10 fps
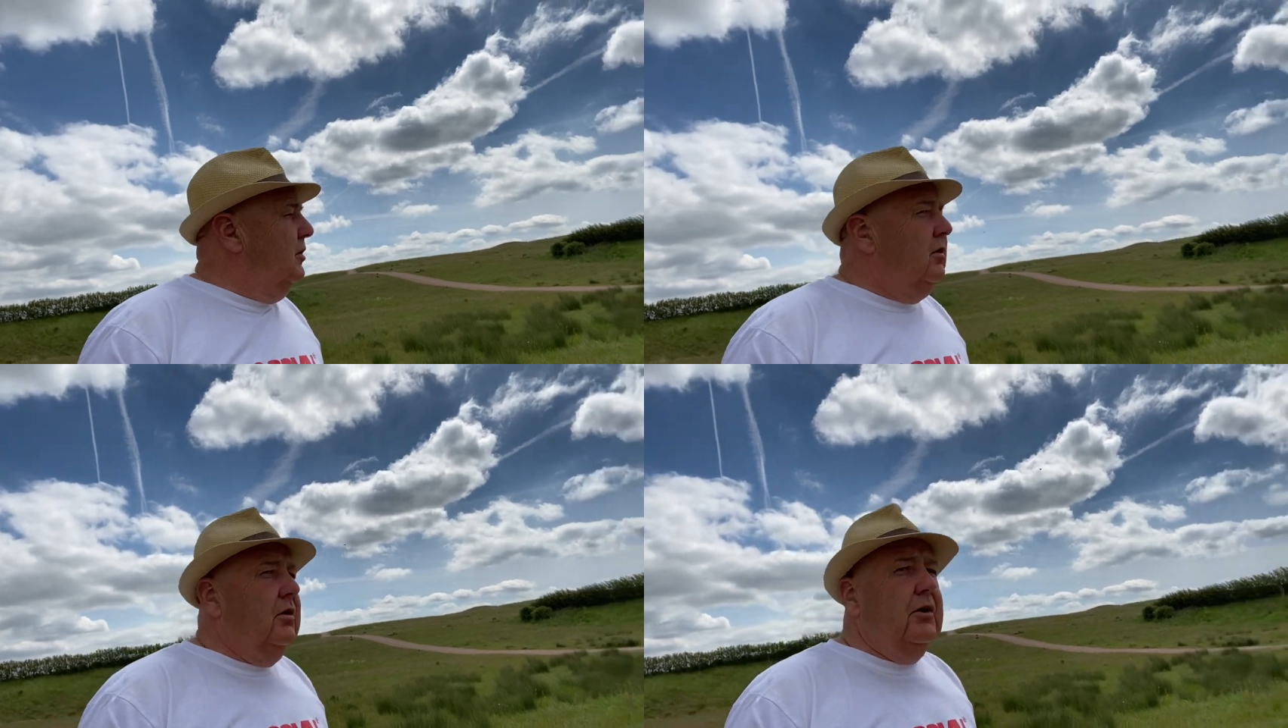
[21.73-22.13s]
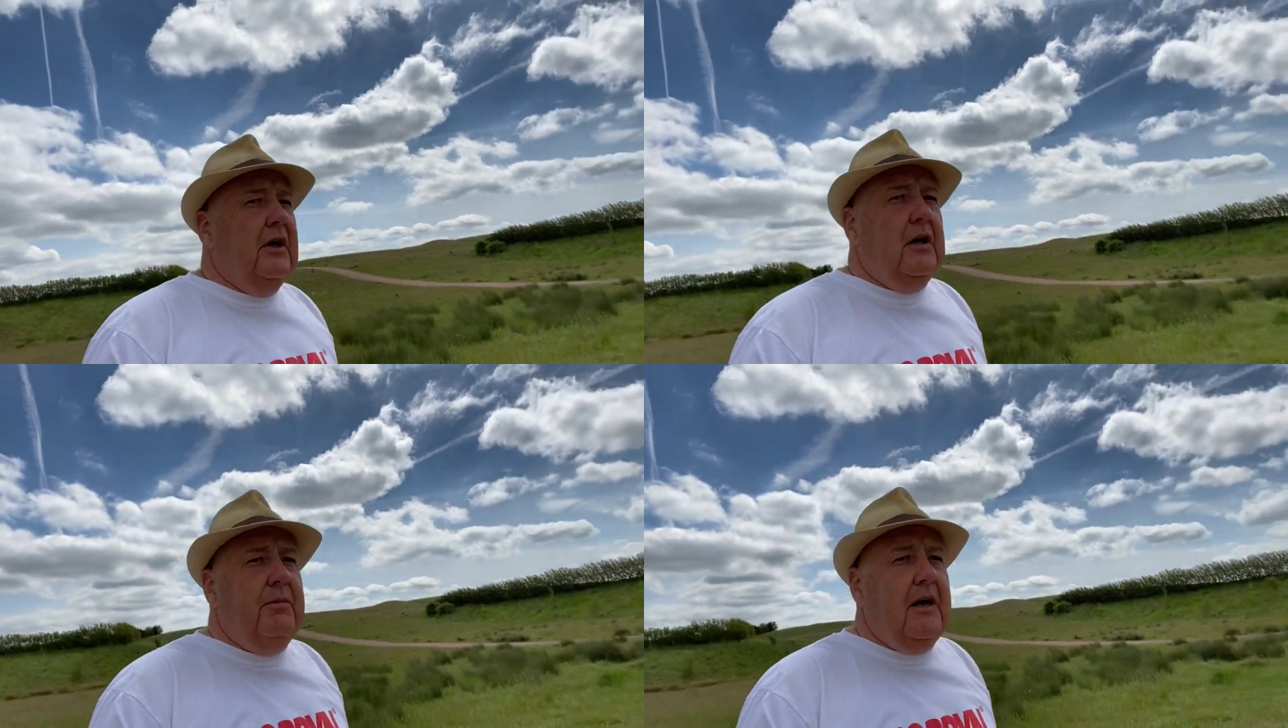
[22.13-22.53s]
No
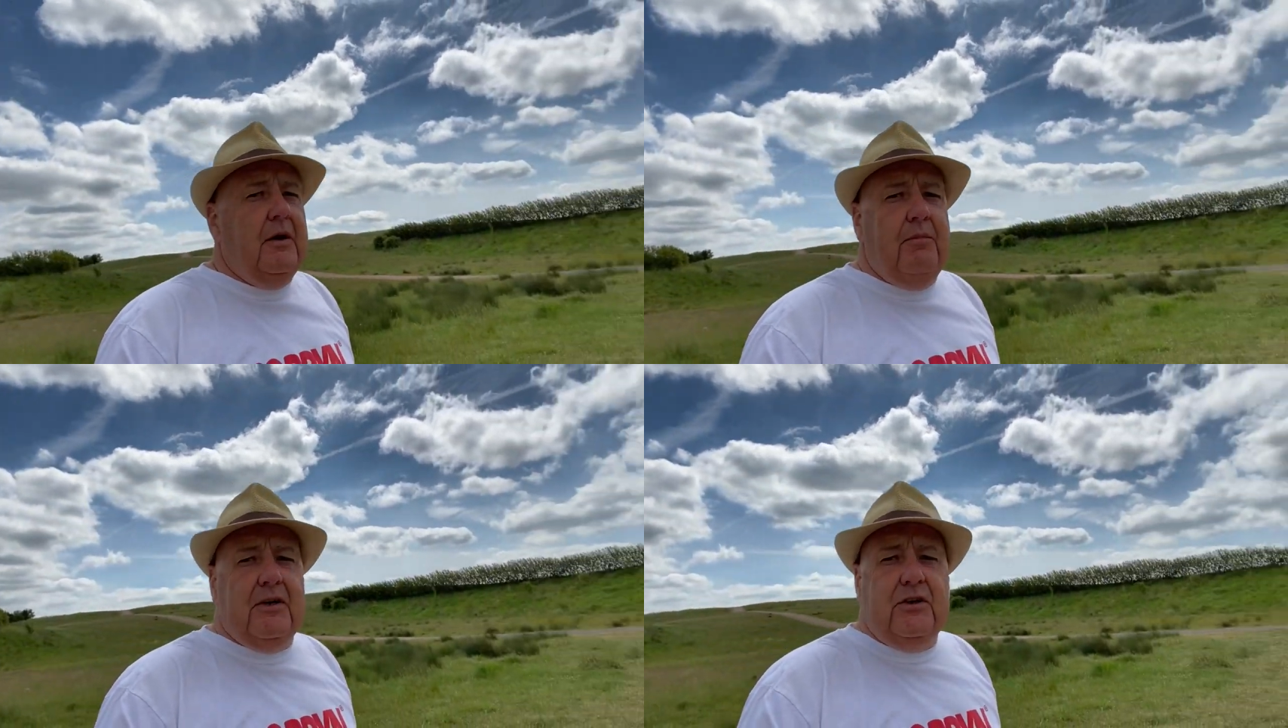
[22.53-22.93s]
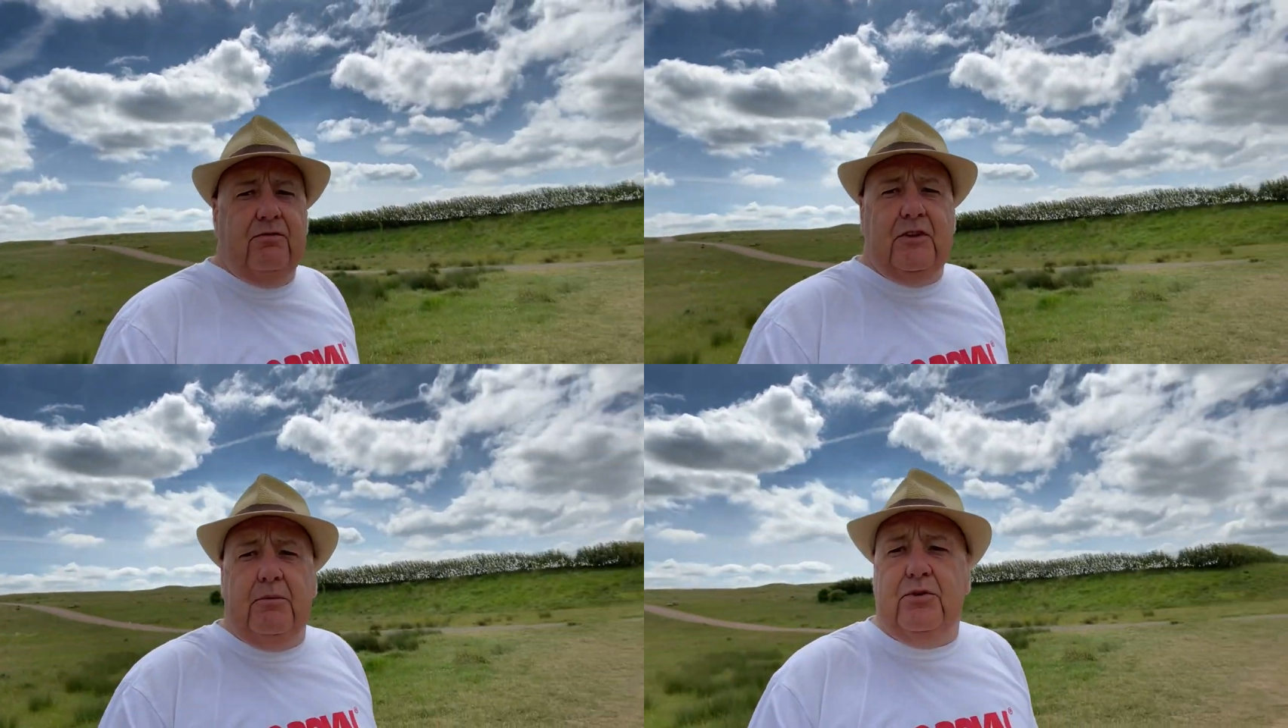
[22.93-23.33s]
doubt about it.
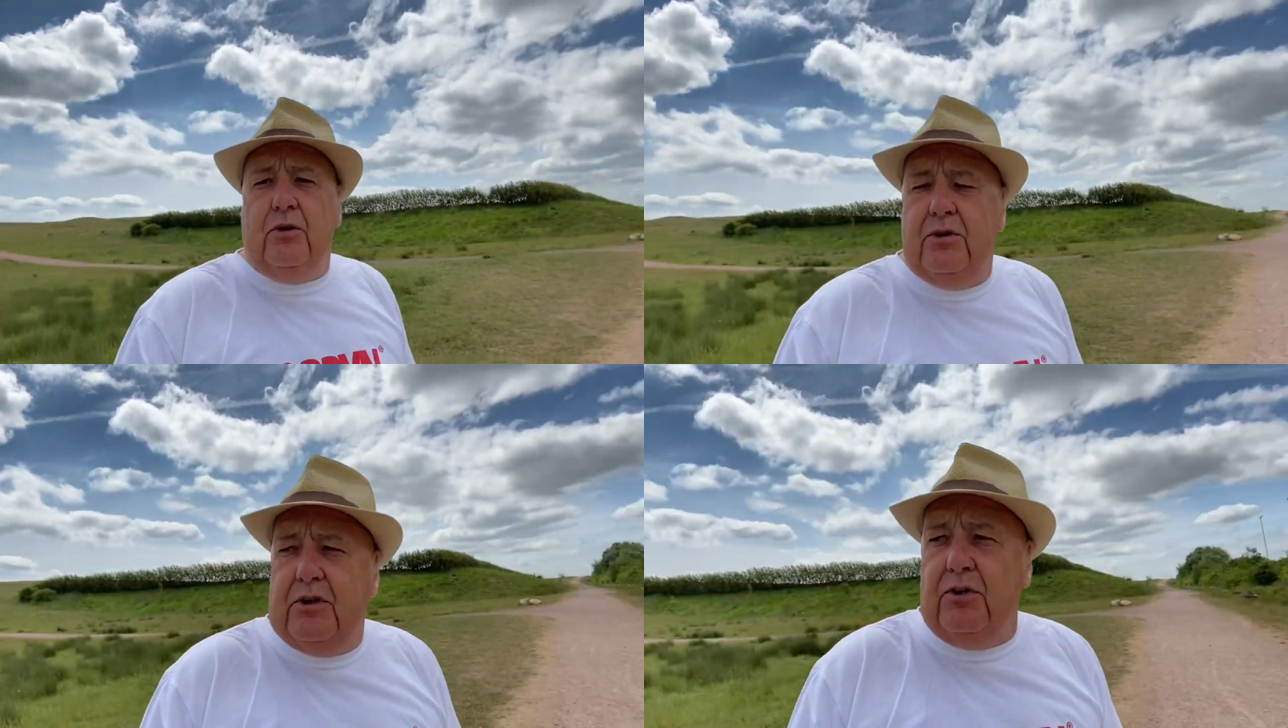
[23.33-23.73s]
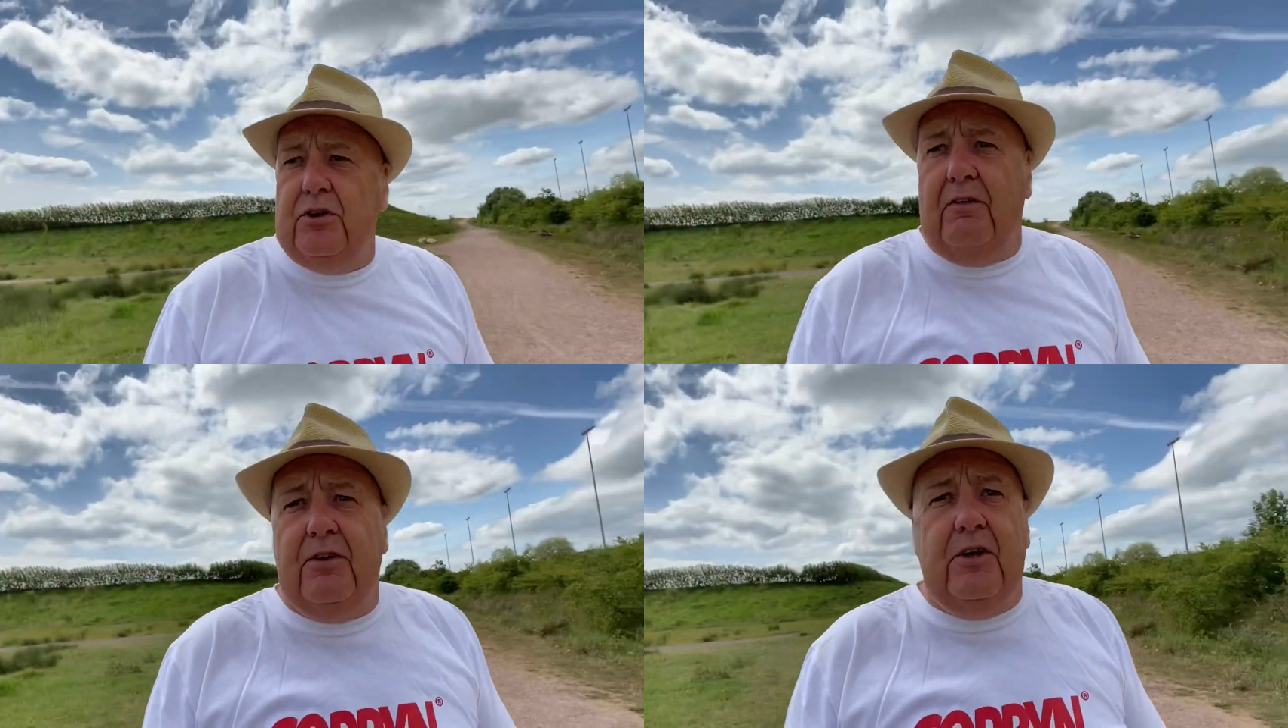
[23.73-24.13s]
Massive tip, so it tells
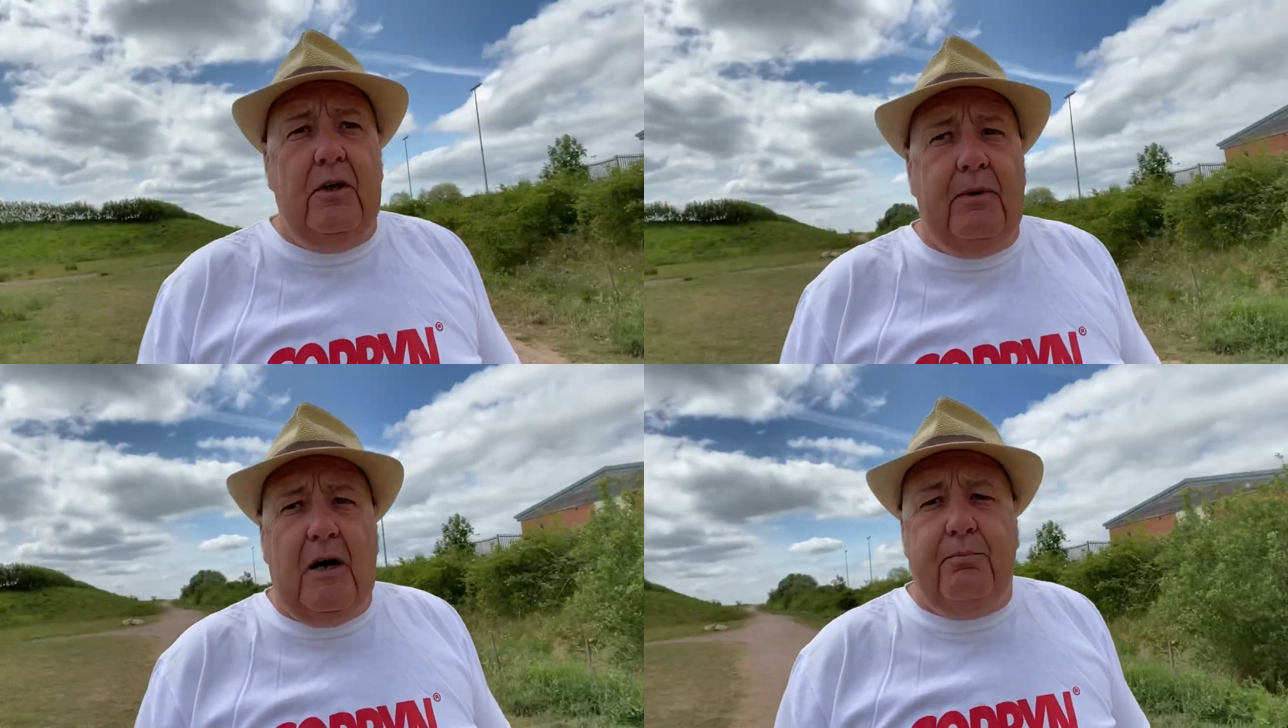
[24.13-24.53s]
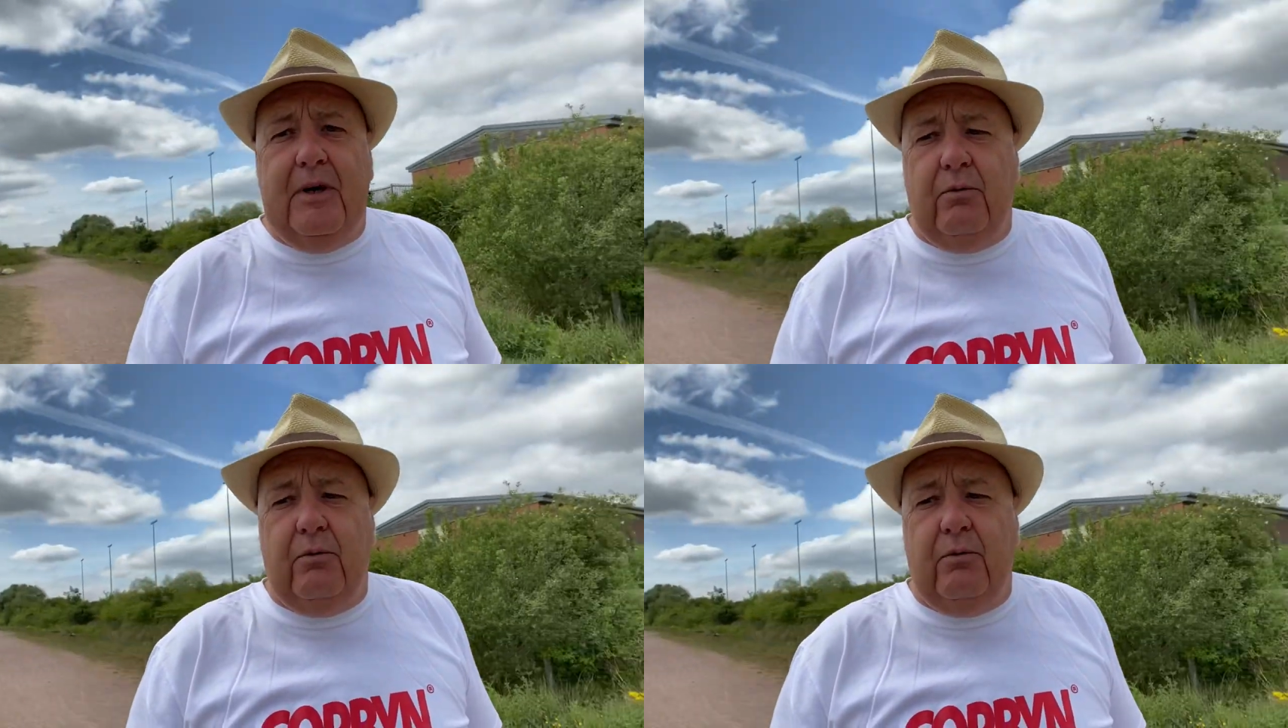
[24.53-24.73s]
you everything about Pete.